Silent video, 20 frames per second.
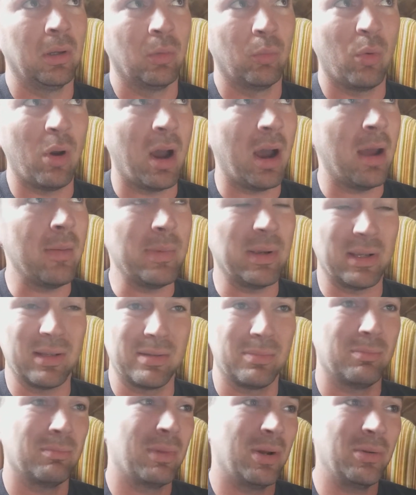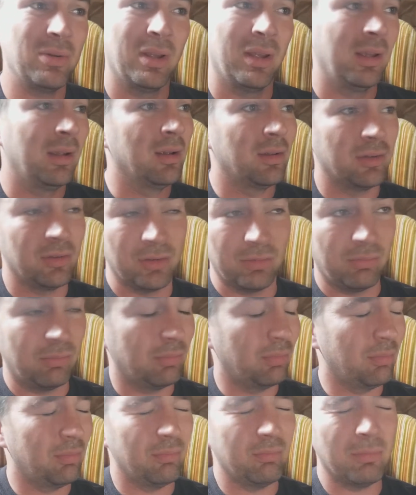Why? Because
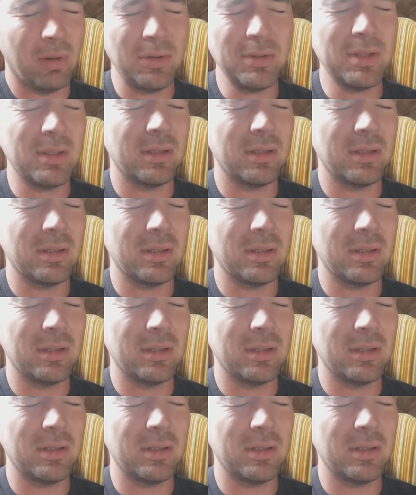most